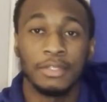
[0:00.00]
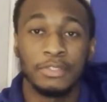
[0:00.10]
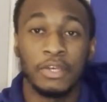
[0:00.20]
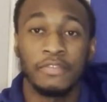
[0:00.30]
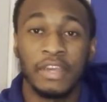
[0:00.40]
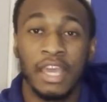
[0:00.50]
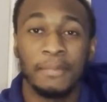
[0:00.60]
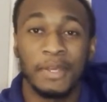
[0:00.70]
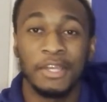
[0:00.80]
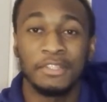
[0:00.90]
tough game
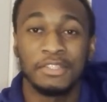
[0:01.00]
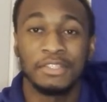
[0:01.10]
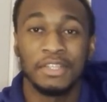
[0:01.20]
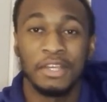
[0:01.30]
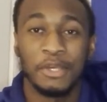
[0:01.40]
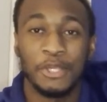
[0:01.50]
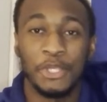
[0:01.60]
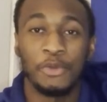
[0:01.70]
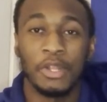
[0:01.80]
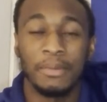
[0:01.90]
against
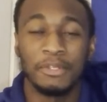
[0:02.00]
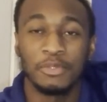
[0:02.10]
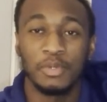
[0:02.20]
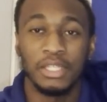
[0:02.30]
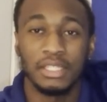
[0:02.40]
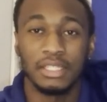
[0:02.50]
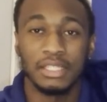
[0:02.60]
ULM this week.